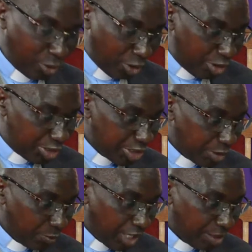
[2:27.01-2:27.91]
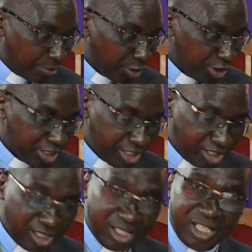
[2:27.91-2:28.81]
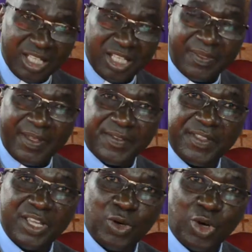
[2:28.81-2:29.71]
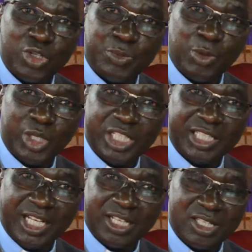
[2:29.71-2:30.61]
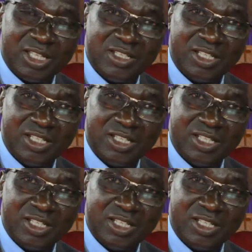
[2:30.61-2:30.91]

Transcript: only take one point, that they all spoke in tongues.